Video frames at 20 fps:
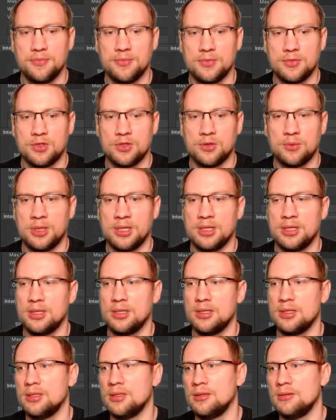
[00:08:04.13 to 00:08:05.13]
So when,
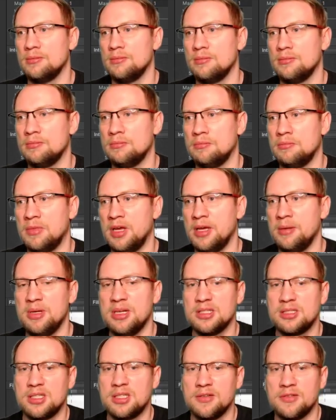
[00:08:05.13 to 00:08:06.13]
maybe
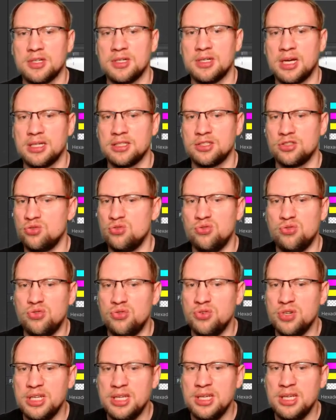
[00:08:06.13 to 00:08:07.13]
let's give it a nice
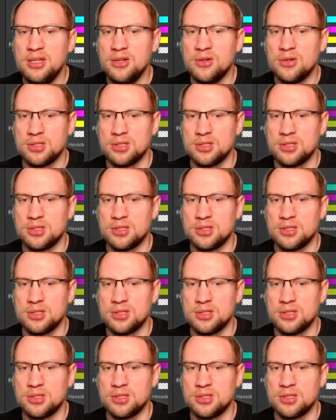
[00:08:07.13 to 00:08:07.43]
green or